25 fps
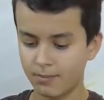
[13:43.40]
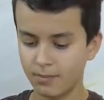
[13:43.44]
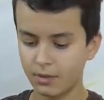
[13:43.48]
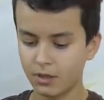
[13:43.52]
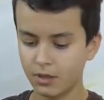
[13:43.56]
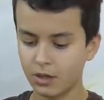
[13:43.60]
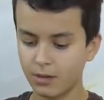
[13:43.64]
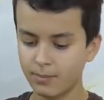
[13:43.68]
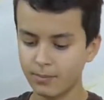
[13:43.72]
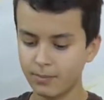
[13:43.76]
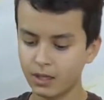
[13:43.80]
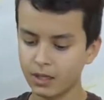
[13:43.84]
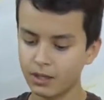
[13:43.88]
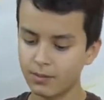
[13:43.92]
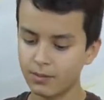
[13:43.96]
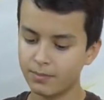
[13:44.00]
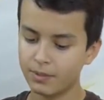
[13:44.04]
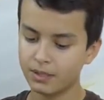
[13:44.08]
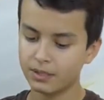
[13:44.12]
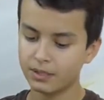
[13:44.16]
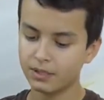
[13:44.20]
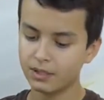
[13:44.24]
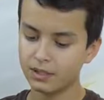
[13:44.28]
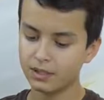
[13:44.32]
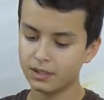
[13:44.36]
Becoming a
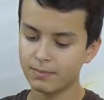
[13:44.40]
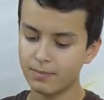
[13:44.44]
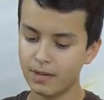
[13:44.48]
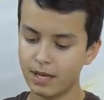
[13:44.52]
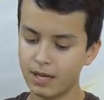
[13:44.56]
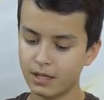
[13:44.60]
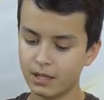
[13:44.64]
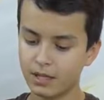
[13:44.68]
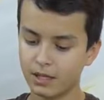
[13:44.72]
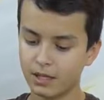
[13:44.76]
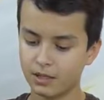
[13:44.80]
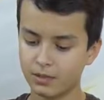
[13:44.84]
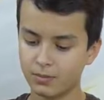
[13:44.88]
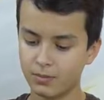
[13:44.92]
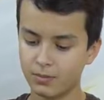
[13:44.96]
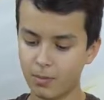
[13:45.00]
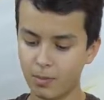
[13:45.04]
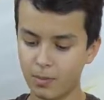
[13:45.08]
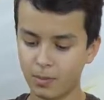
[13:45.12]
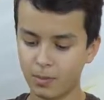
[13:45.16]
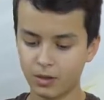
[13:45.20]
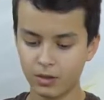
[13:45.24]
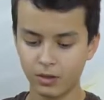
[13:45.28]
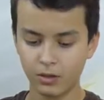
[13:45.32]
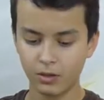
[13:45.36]
businessman and
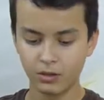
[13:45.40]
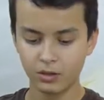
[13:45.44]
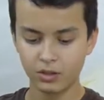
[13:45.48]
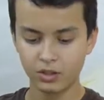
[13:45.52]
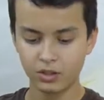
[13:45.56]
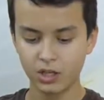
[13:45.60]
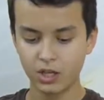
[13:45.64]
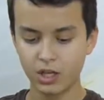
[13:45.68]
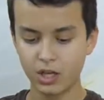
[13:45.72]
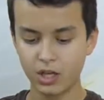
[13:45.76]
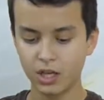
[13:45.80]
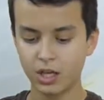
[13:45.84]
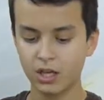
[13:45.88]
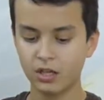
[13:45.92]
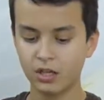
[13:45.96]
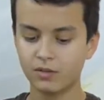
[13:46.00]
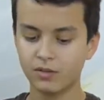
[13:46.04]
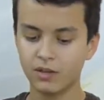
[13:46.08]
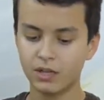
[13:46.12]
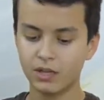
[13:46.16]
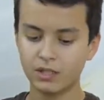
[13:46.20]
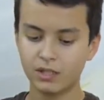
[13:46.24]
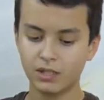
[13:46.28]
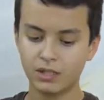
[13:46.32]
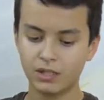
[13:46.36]
swimming coach, he
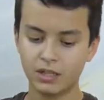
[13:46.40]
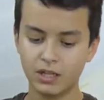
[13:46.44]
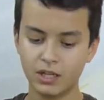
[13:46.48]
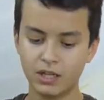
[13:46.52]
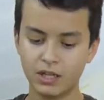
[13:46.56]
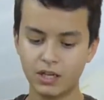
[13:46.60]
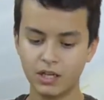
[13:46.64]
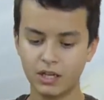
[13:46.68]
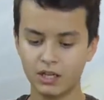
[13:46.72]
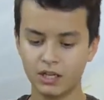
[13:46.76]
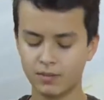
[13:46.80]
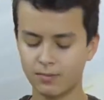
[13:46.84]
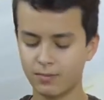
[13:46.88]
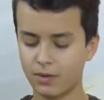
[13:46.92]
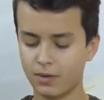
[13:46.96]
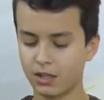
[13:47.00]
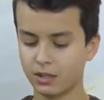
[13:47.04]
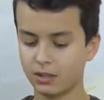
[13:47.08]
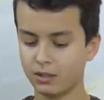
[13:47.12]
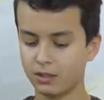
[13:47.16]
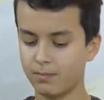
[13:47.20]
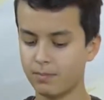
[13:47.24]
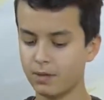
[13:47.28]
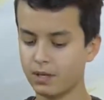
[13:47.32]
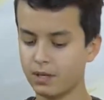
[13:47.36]
trained a teenage Mark
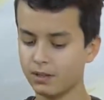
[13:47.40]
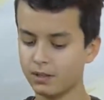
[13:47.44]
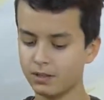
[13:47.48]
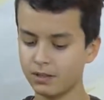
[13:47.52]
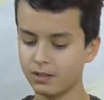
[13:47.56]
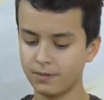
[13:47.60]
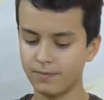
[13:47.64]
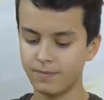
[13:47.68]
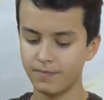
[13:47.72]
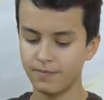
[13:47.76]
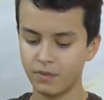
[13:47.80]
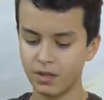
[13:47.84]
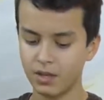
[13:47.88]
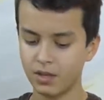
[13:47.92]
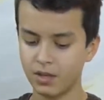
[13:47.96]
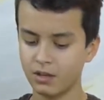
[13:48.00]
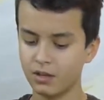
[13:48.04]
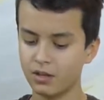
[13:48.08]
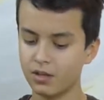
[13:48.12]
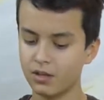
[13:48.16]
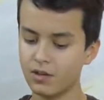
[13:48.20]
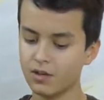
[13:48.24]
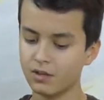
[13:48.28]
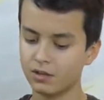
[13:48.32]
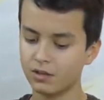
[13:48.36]
Spitz,
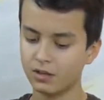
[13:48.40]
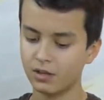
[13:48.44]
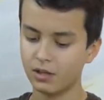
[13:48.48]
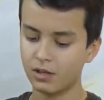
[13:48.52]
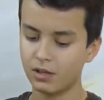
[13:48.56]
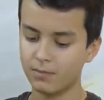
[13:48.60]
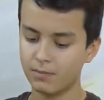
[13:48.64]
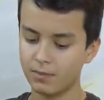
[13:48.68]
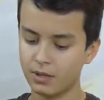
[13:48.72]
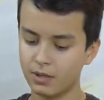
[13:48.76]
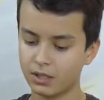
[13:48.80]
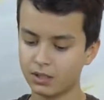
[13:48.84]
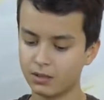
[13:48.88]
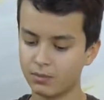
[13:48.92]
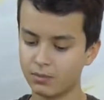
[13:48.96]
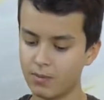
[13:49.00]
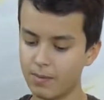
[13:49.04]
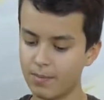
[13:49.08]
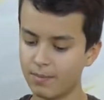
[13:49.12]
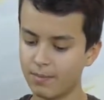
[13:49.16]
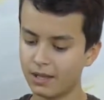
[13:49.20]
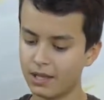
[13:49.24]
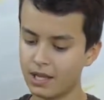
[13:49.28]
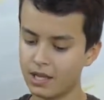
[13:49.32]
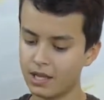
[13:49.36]
the US Olympic
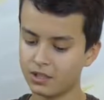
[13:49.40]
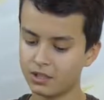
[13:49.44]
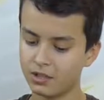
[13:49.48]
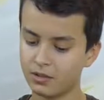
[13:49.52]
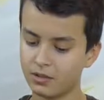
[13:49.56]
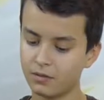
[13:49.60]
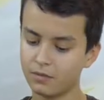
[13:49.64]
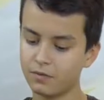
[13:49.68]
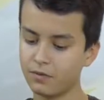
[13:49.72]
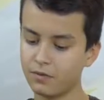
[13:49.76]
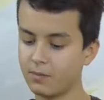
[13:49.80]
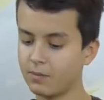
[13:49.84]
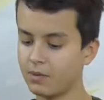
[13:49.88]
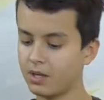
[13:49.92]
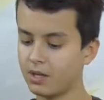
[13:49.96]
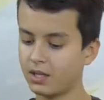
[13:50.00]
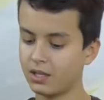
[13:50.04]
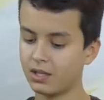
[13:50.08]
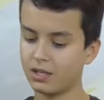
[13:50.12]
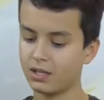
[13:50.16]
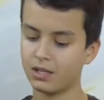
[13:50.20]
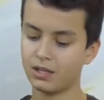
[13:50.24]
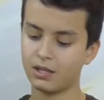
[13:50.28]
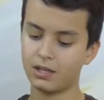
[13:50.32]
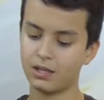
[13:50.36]
swimming legend from the
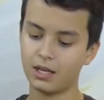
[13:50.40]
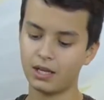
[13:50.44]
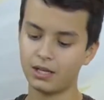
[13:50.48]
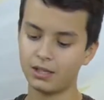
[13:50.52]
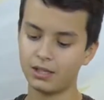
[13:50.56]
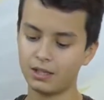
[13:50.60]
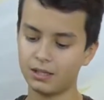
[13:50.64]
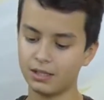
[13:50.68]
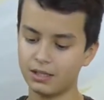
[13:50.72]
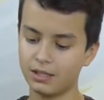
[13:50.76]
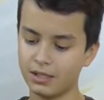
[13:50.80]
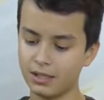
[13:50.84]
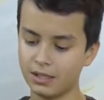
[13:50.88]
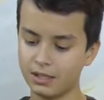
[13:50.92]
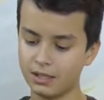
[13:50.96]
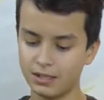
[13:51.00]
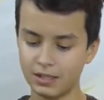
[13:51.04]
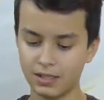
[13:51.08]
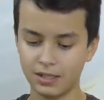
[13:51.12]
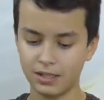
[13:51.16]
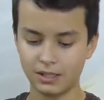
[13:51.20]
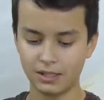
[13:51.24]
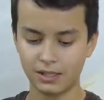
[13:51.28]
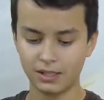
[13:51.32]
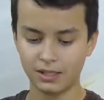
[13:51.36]

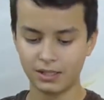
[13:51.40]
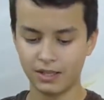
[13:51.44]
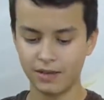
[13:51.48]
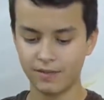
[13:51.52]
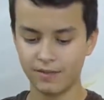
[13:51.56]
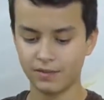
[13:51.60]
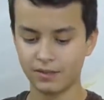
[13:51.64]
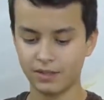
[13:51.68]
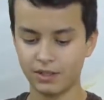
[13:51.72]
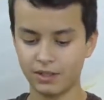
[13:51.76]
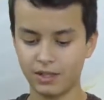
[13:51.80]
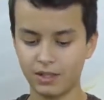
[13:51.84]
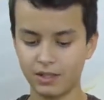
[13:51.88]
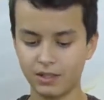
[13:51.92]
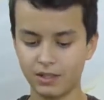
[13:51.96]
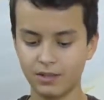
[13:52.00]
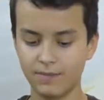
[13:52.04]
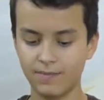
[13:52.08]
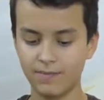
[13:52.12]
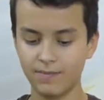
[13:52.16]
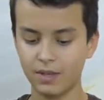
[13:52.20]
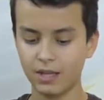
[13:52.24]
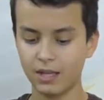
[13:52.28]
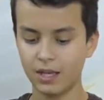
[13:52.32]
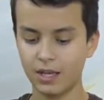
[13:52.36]
1960s and 70s,
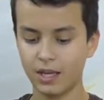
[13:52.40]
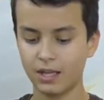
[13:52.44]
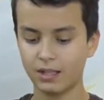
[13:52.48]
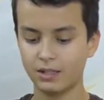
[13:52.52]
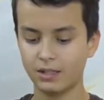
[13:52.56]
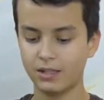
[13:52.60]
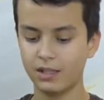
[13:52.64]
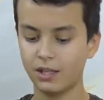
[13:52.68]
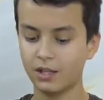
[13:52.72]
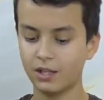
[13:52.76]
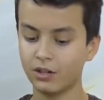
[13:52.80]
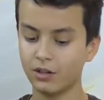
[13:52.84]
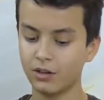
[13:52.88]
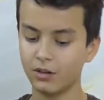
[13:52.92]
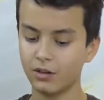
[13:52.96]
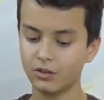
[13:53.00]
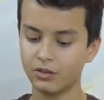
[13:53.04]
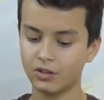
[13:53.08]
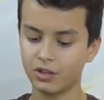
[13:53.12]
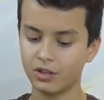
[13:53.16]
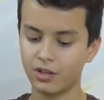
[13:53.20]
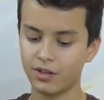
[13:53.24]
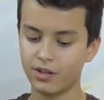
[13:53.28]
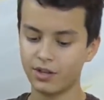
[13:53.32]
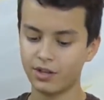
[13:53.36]
and still
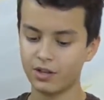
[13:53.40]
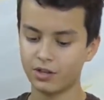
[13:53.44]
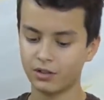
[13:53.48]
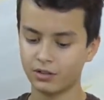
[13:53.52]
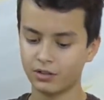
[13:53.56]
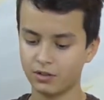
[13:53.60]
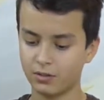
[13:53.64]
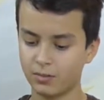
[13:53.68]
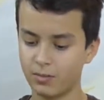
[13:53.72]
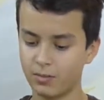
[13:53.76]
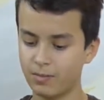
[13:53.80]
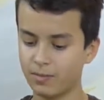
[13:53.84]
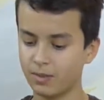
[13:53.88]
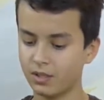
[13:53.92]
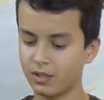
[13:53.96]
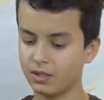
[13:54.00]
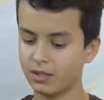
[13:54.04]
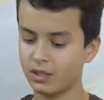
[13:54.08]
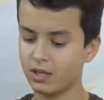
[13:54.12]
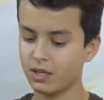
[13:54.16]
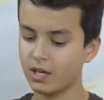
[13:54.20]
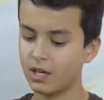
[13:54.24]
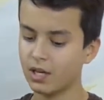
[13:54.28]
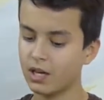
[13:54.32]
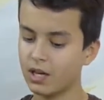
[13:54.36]
coached other young
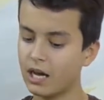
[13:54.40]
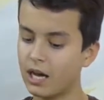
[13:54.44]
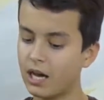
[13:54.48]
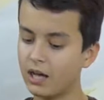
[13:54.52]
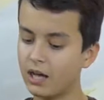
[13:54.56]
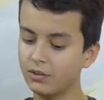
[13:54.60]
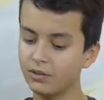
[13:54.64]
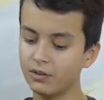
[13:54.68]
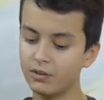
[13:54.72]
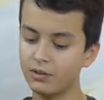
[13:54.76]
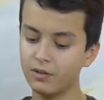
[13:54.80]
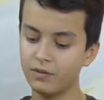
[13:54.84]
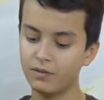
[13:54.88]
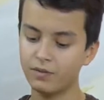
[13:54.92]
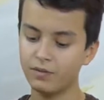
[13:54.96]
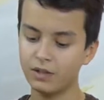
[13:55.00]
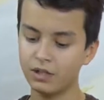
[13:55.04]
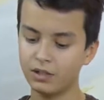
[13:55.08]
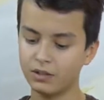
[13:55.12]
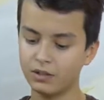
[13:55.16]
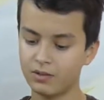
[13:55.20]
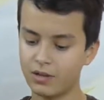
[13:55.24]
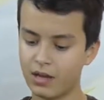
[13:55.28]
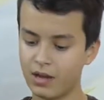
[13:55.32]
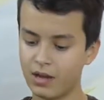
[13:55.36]
swimmers. How do you
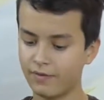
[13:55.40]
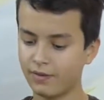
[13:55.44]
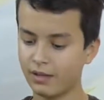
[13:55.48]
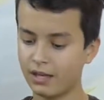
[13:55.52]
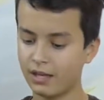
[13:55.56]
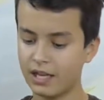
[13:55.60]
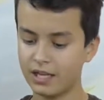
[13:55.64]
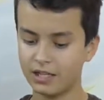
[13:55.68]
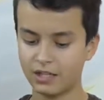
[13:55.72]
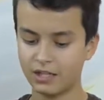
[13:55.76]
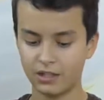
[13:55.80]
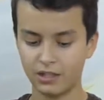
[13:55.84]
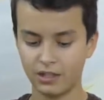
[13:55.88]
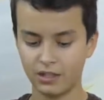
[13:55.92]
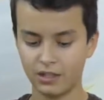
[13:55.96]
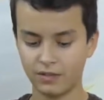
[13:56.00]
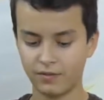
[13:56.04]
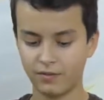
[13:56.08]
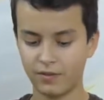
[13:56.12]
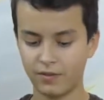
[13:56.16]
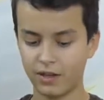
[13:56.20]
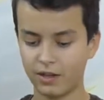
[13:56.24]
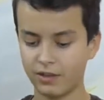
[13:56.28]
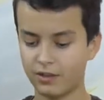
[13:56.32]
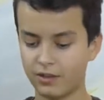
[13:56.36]
feel to have a legend as a
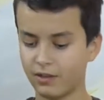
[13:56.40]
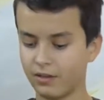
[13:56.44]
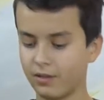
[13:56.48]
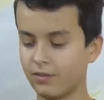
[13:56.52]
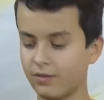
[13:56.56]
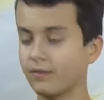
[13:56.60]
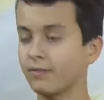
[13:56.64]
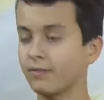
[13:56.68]
father?